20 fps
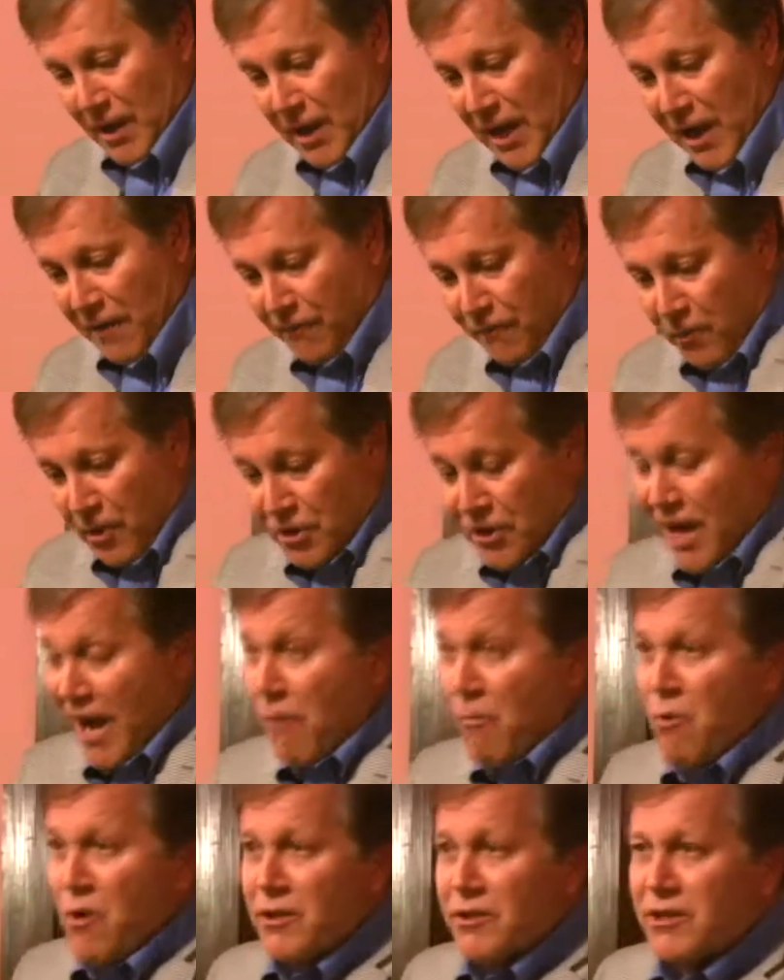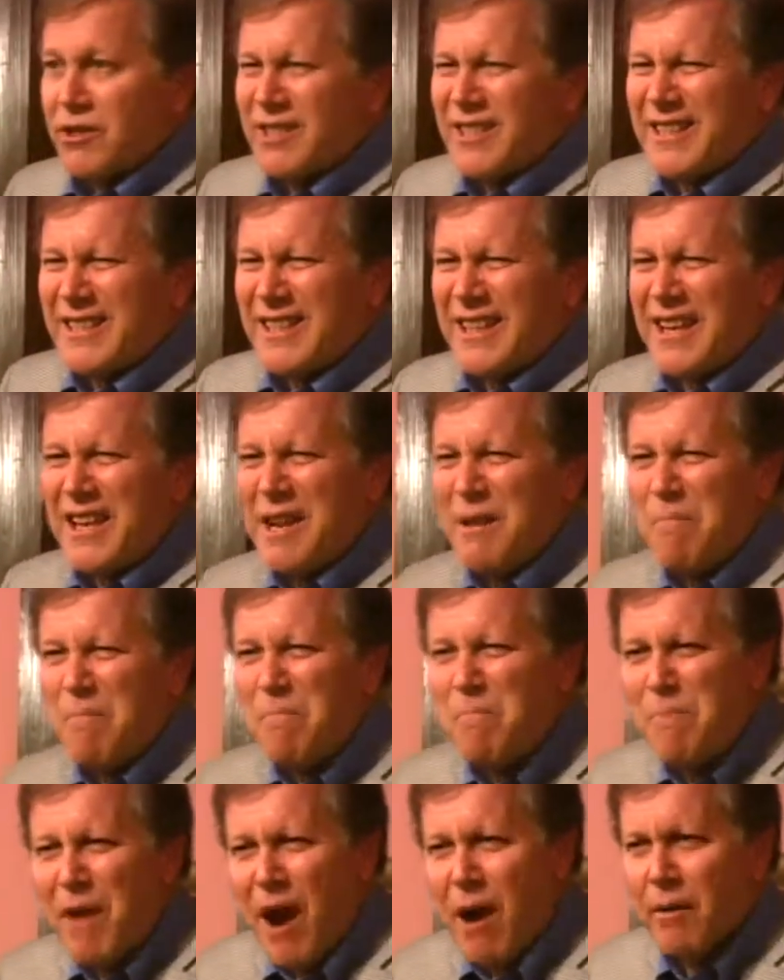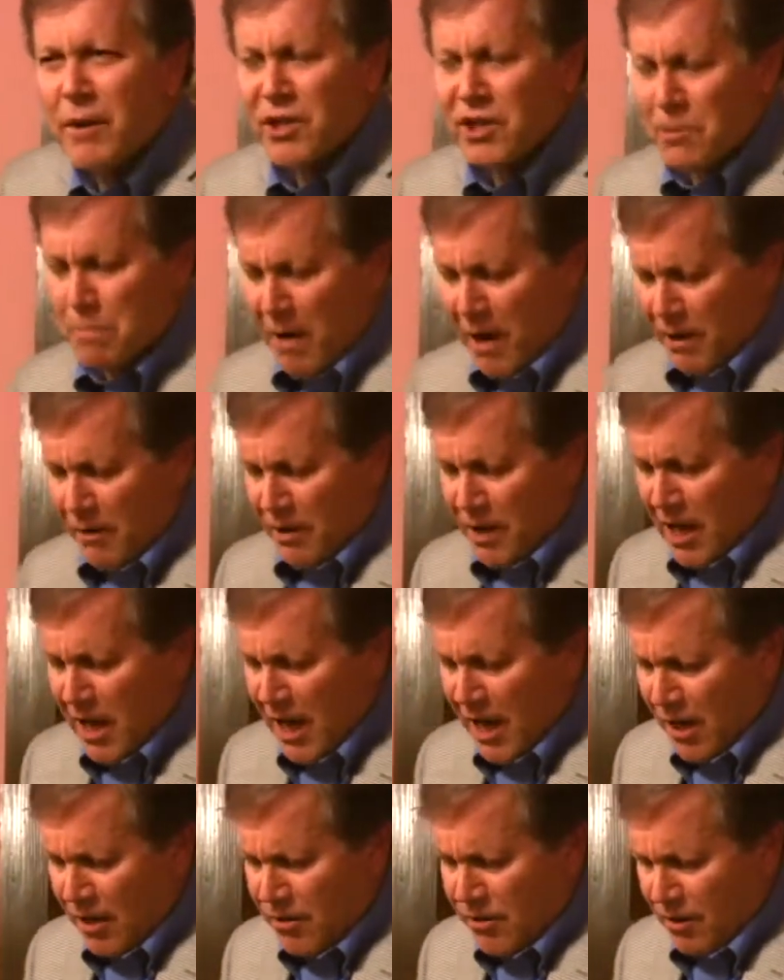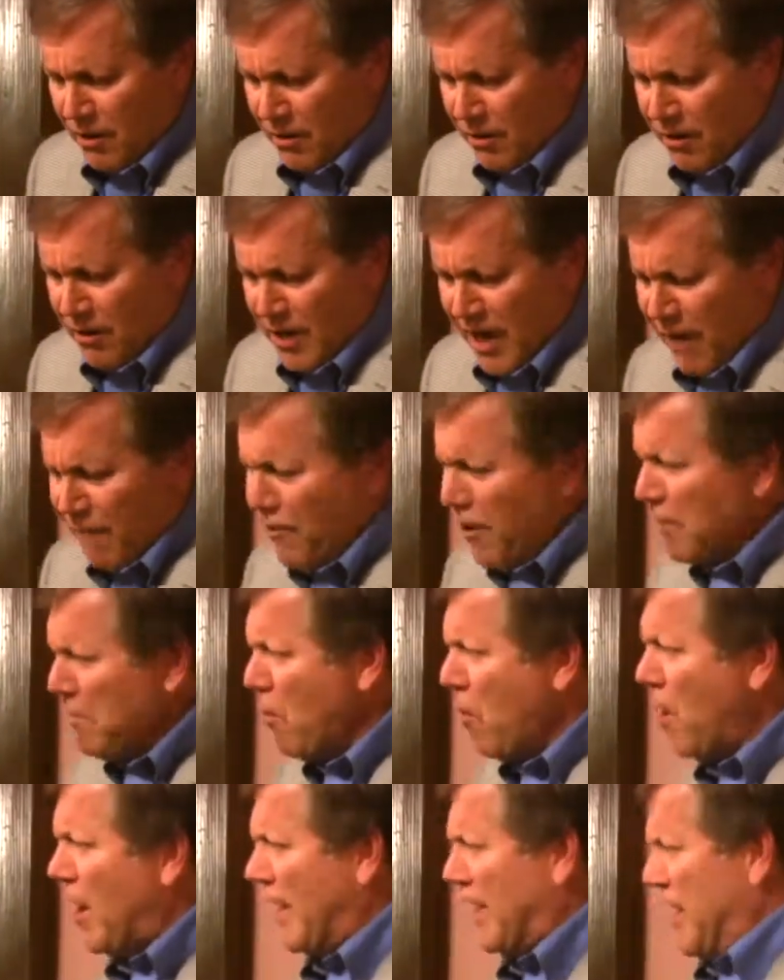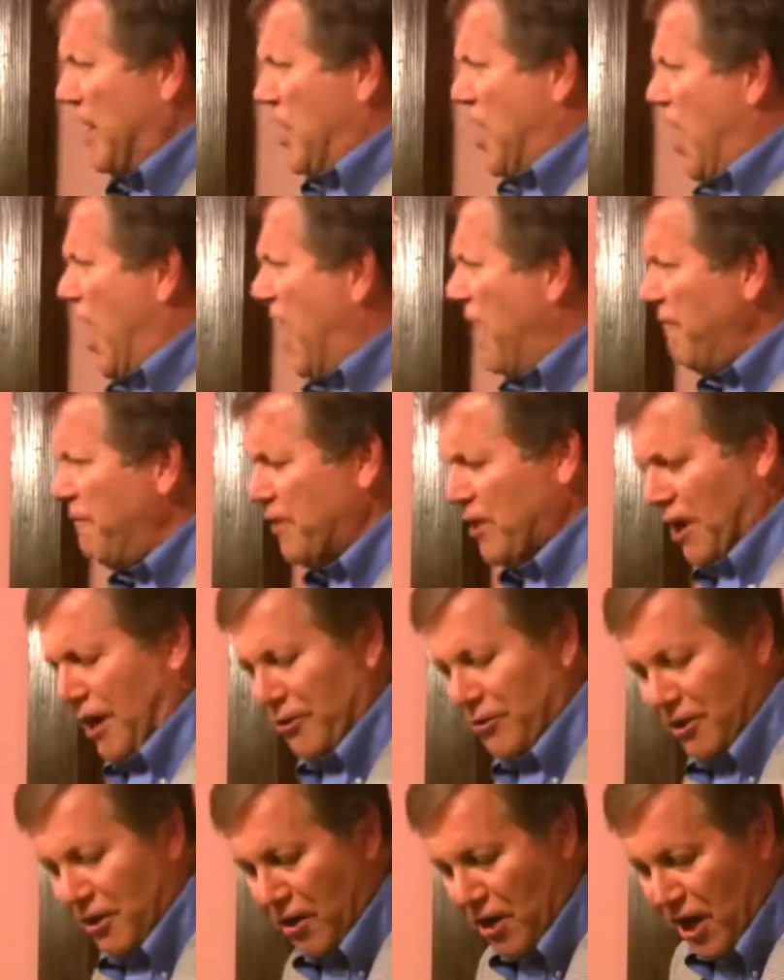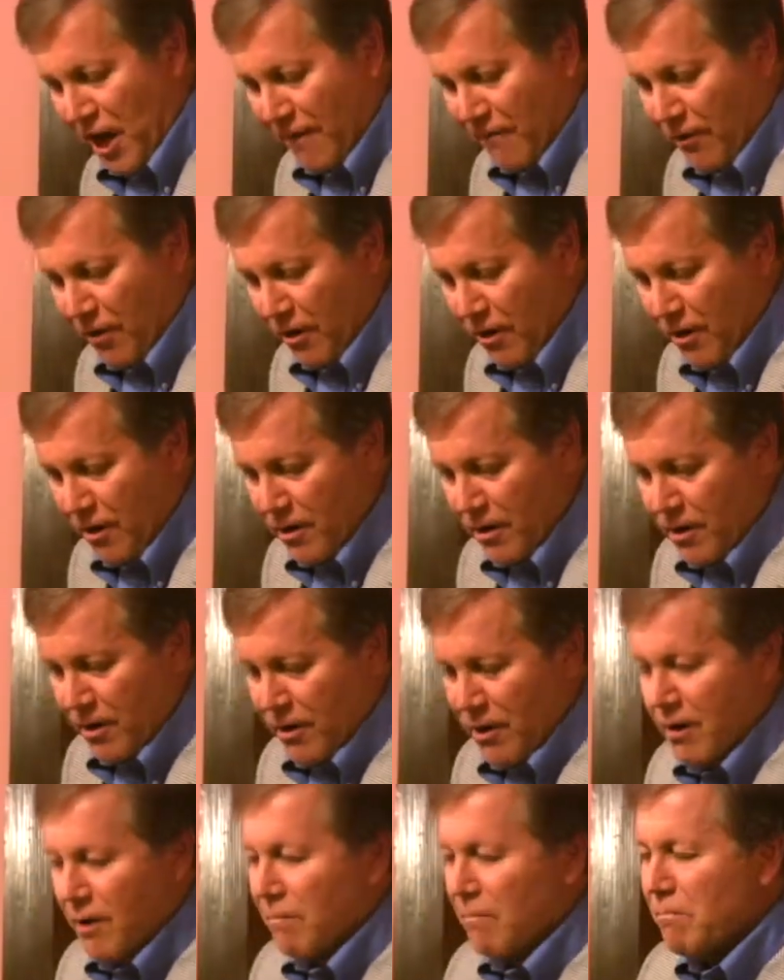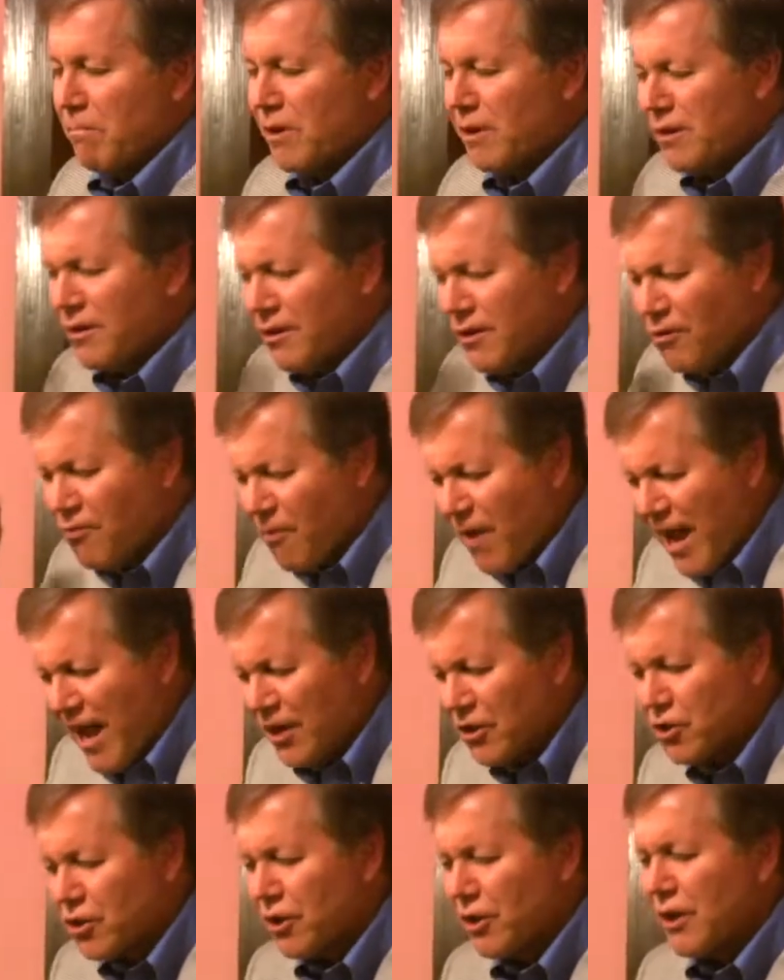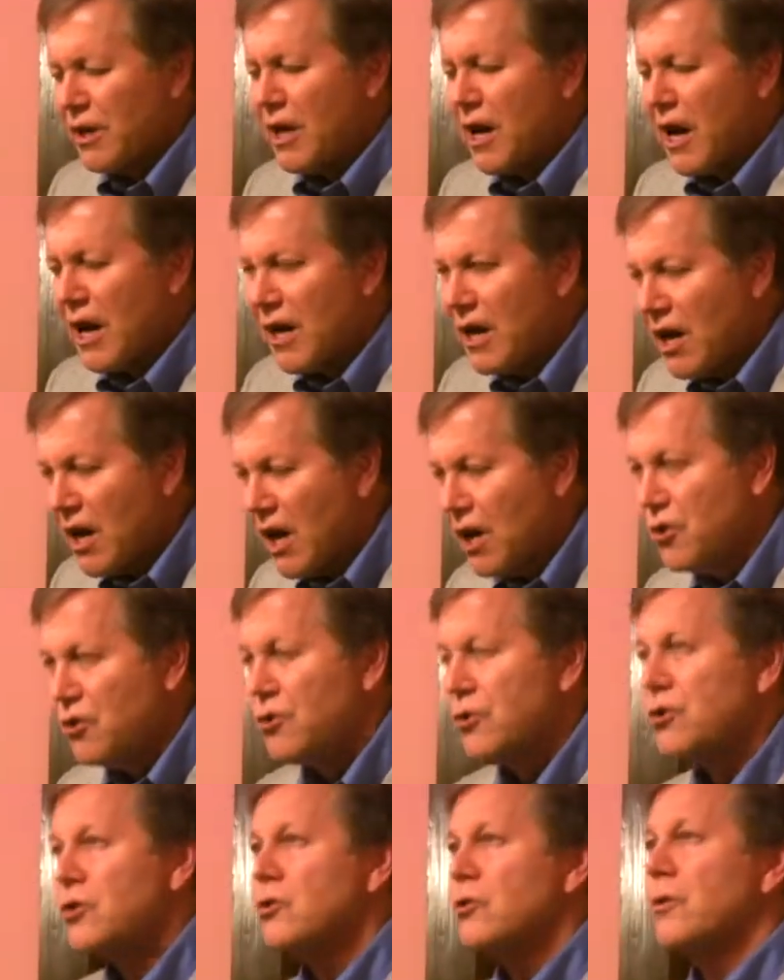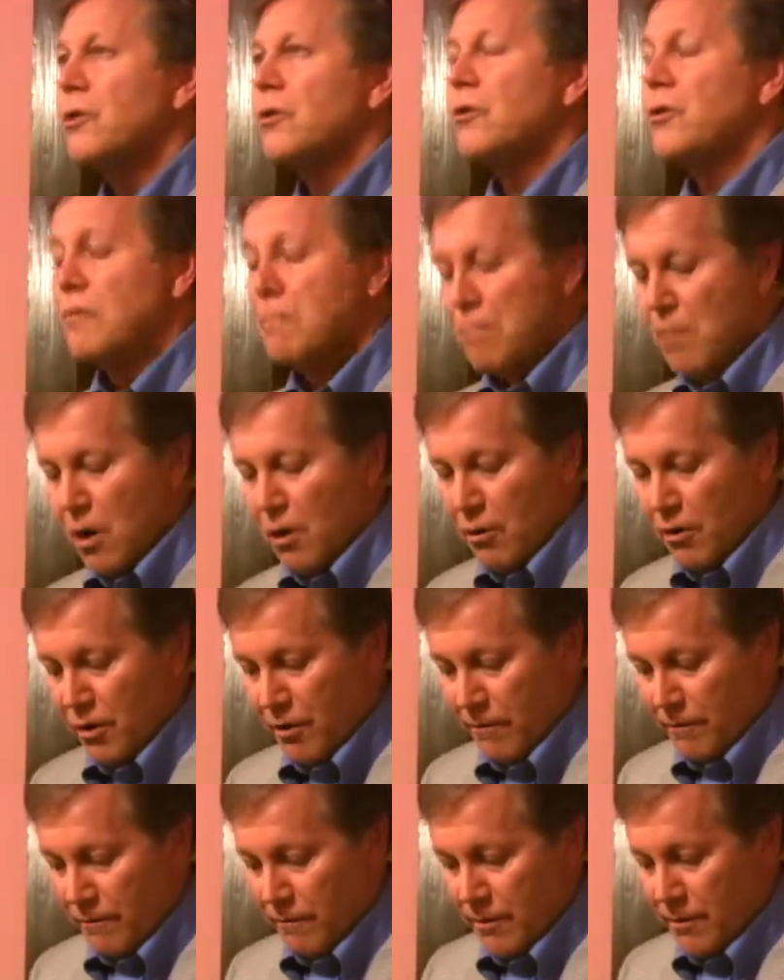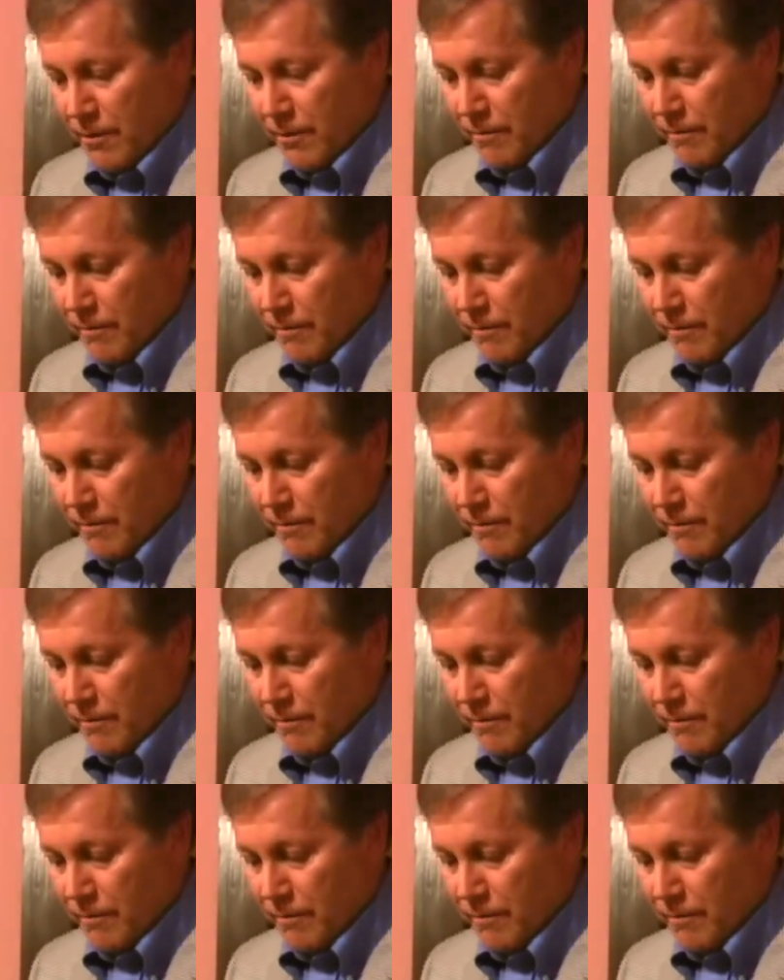At first I was embarrassed by her candor. I felt more like a confidant than lover, but gradually I understood her motive.